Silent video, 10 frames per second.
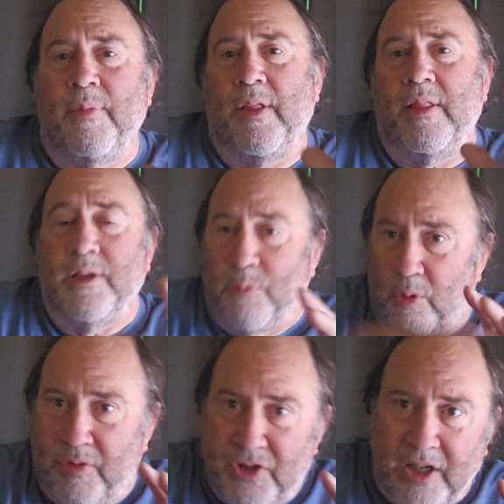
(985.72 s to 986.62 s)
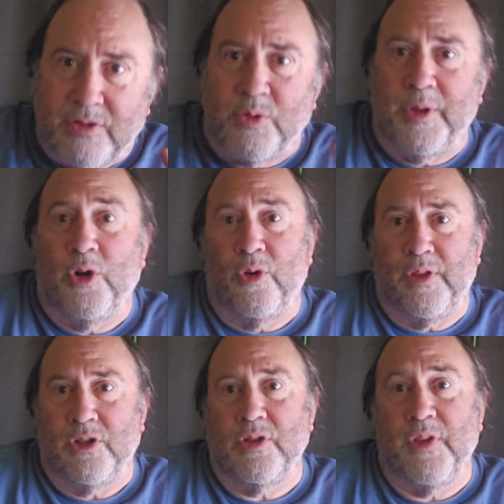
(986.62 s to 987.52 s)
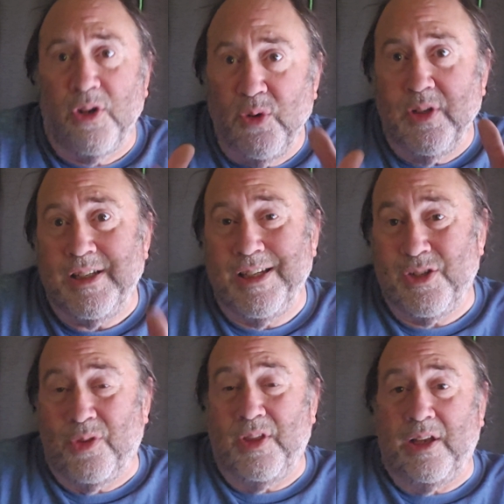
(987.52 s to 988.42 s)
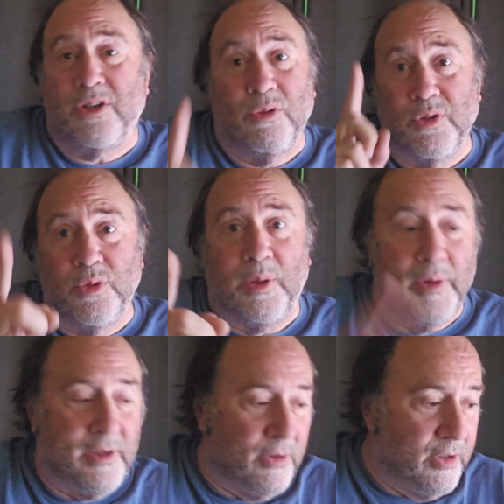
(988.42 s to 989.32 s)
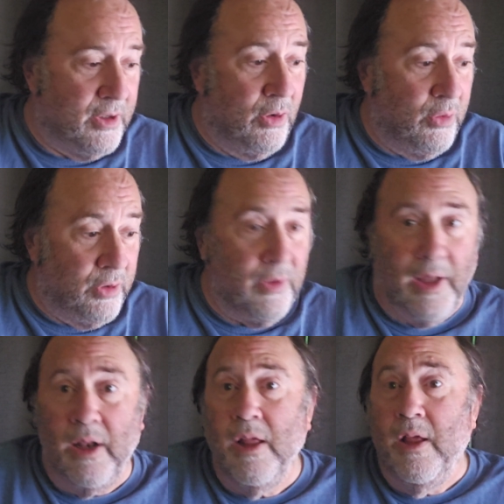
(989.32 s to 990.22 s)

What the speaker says: There's more of a chance that someone can hurt there. So if they can do an intentional thing, don't do it. I'm not telling you to go do that.